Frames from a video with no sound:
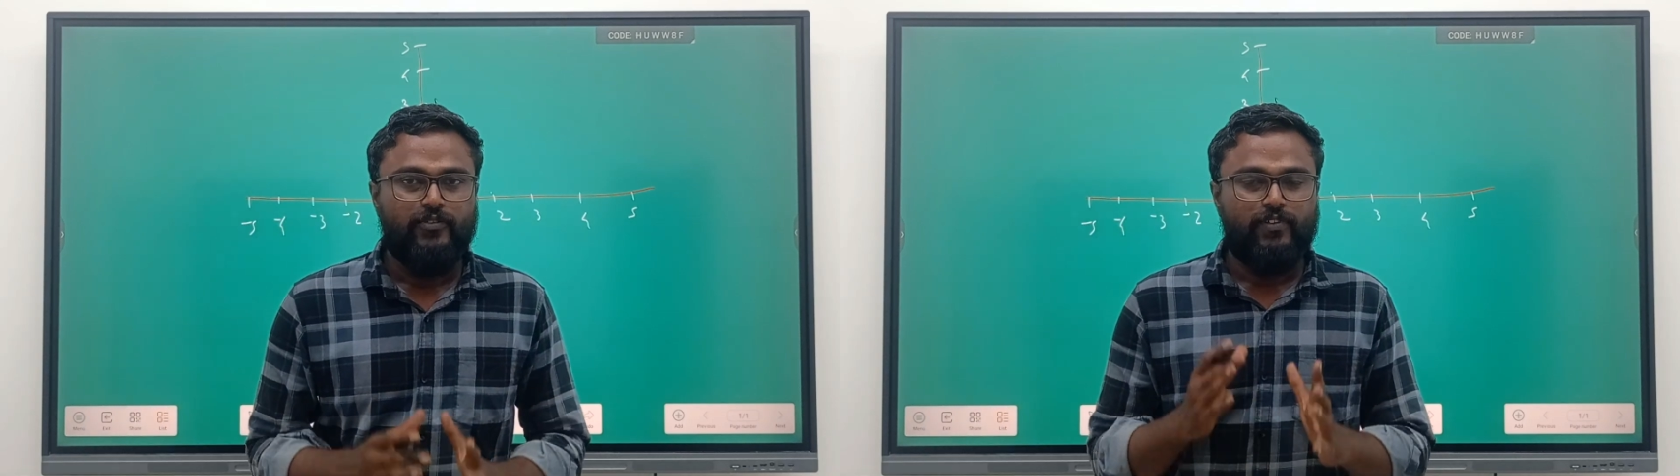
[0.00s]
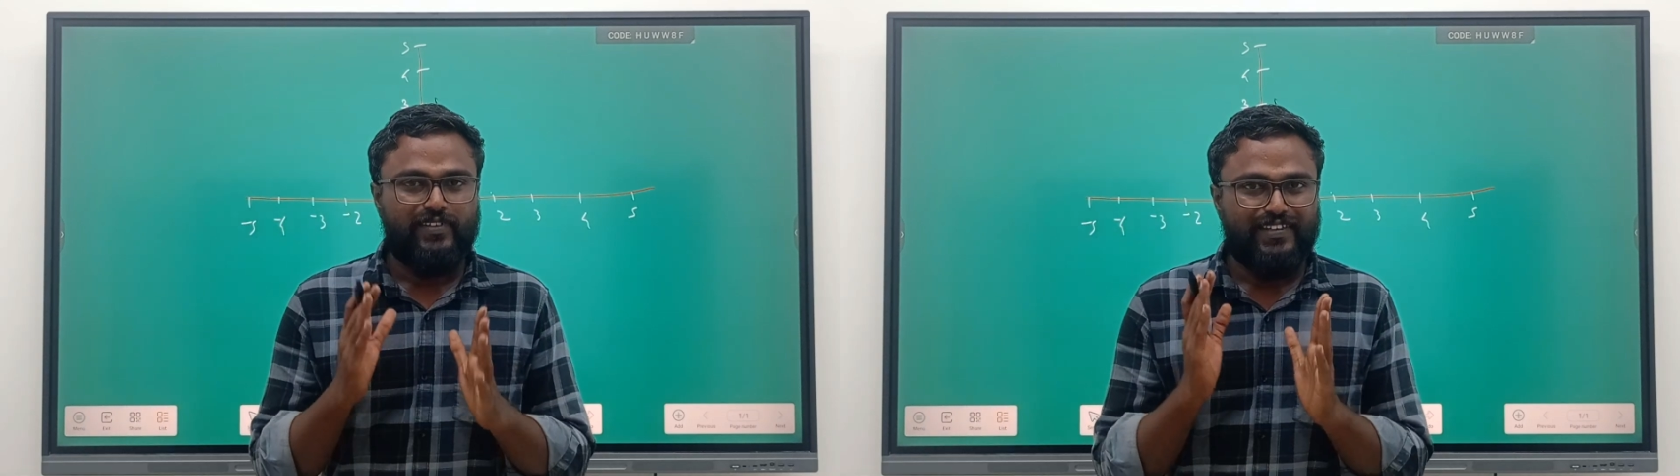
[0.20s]

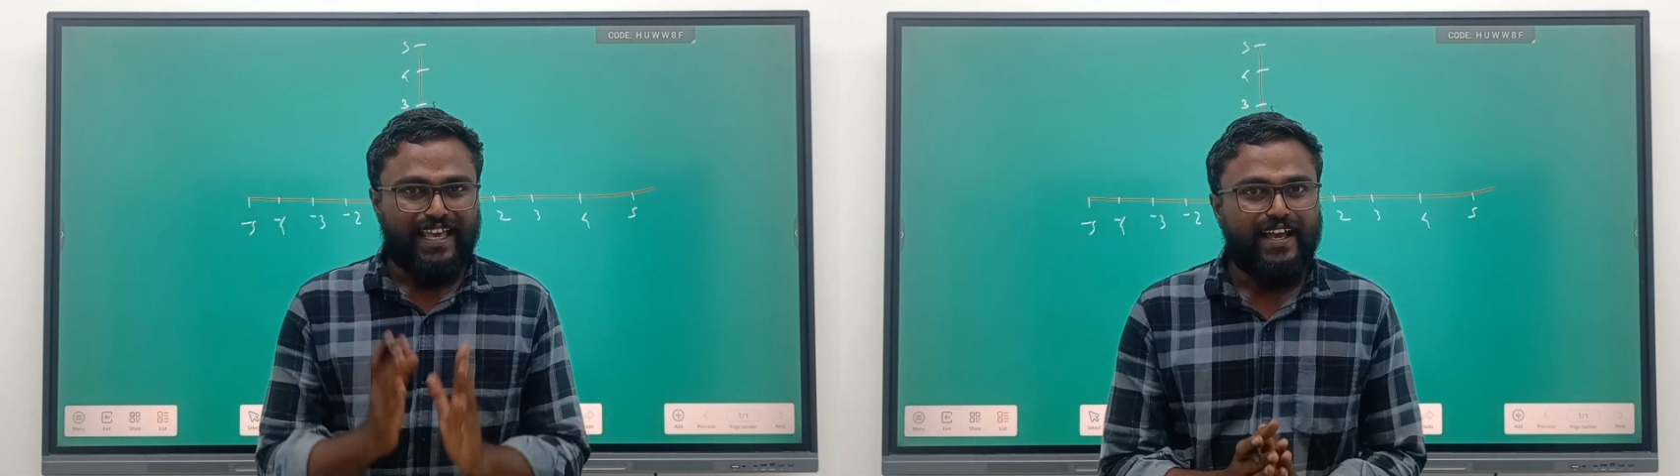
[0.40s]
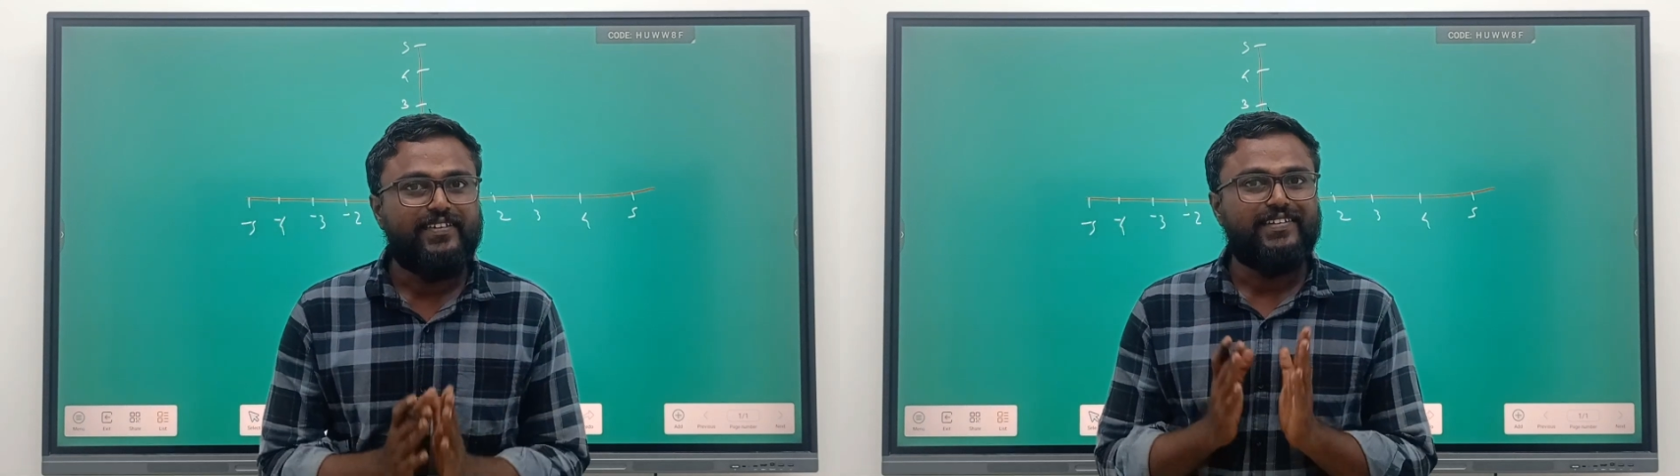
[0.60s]
which is
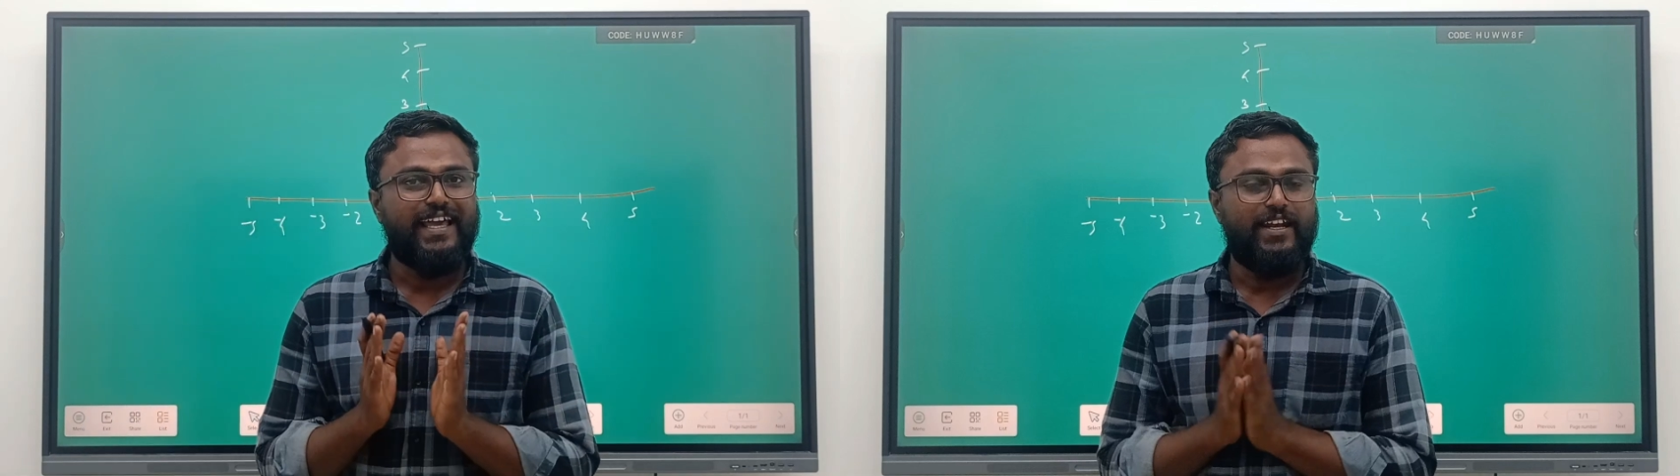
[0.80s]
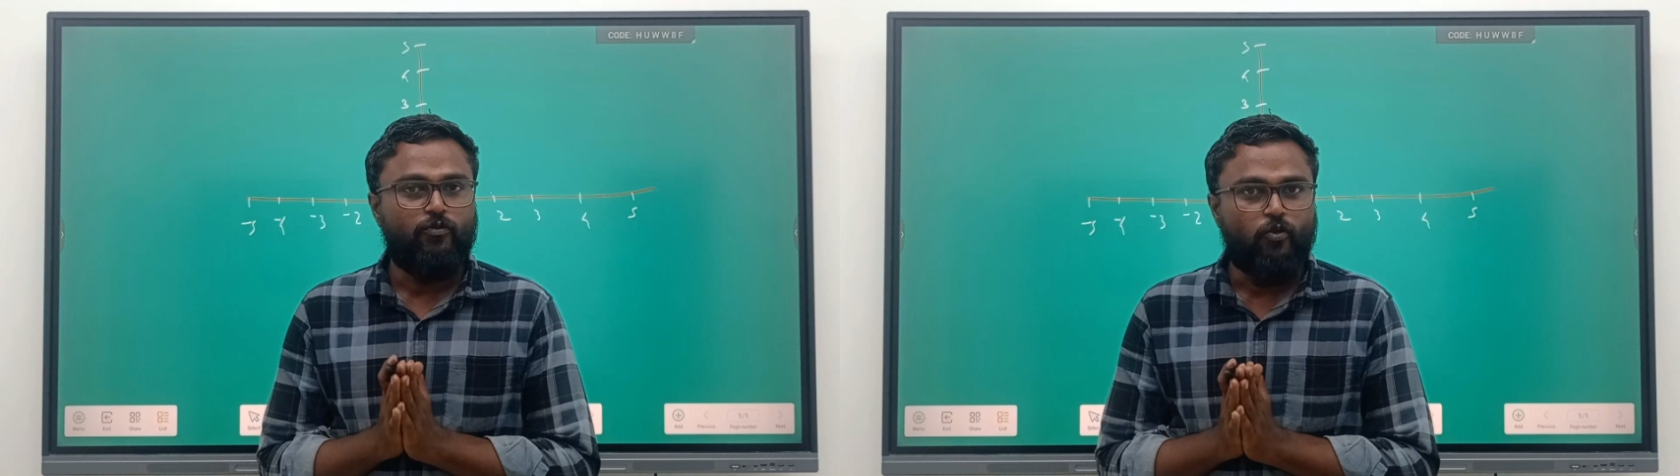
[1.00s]
x
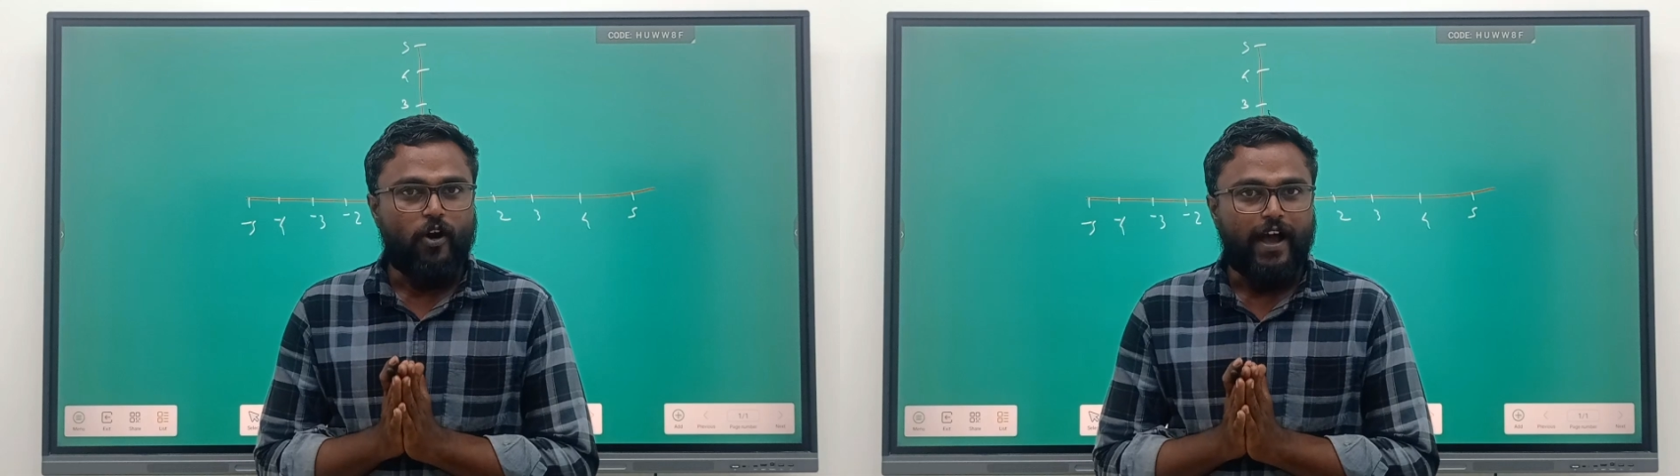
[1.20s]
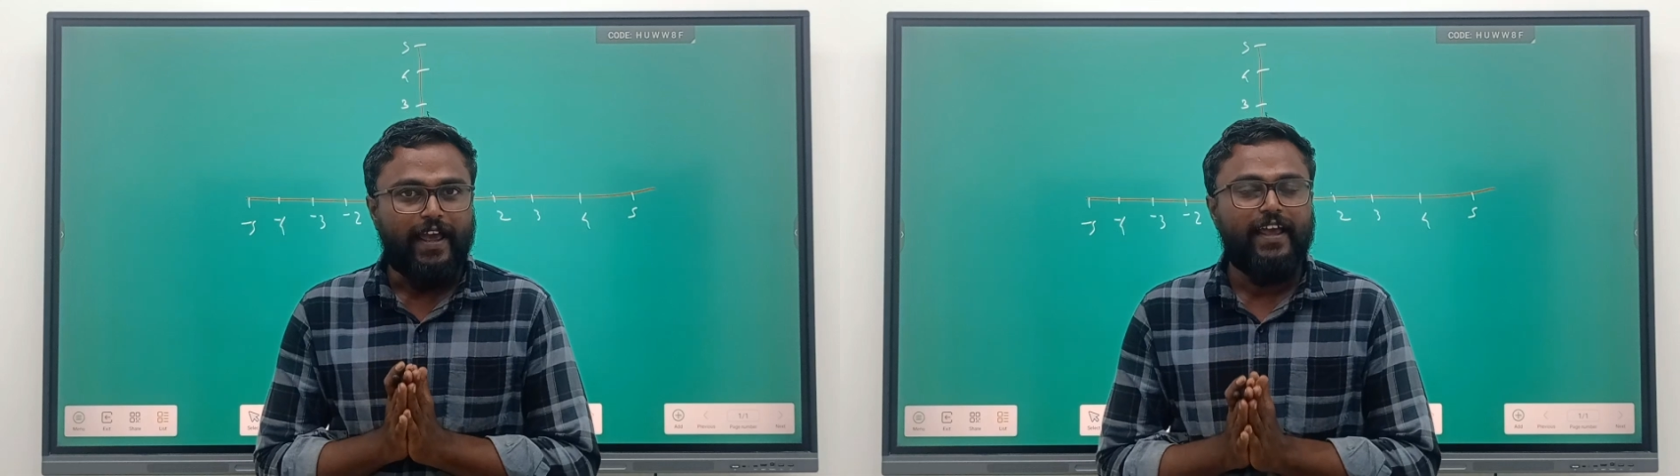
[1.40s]
and
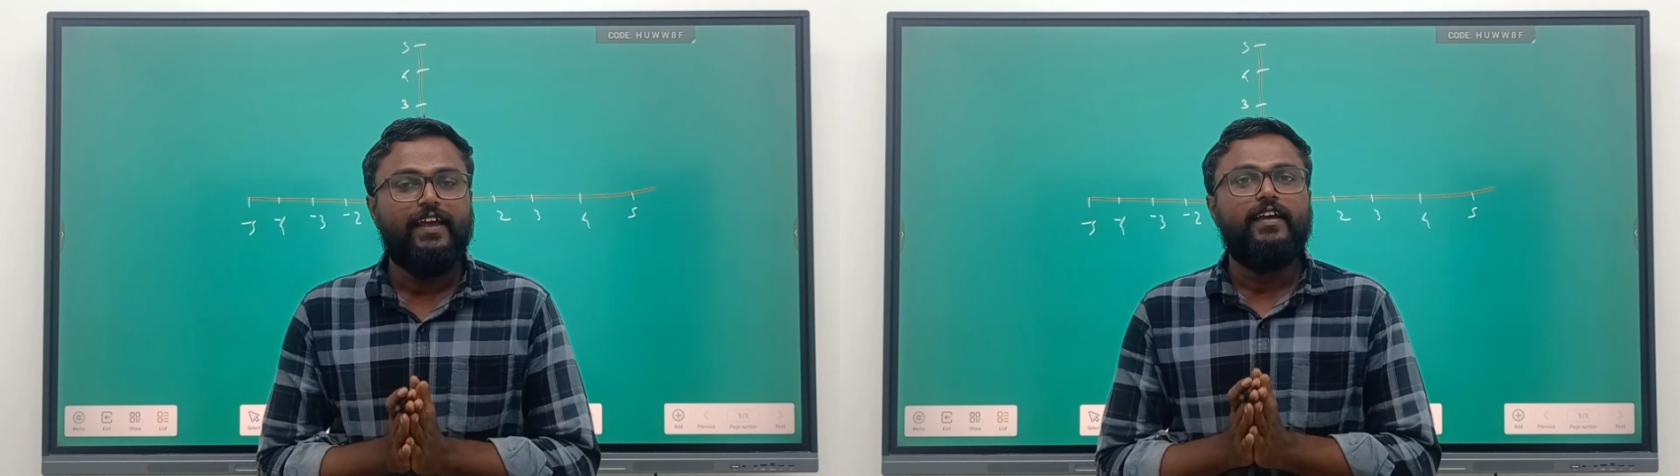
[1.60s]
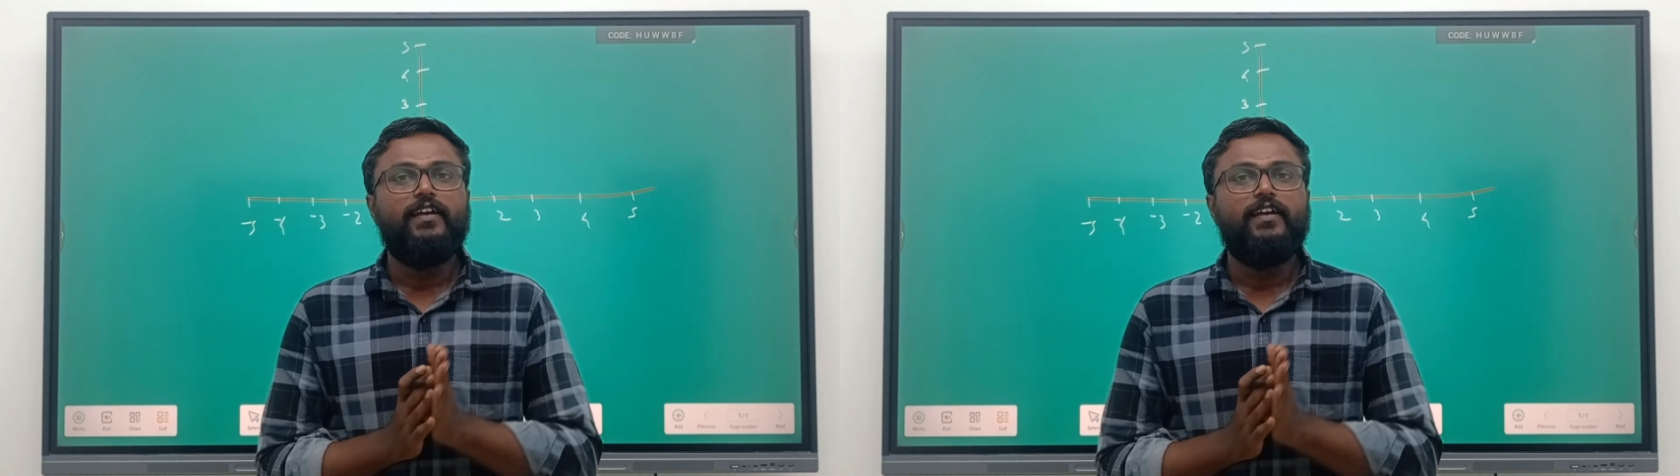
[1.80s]
y,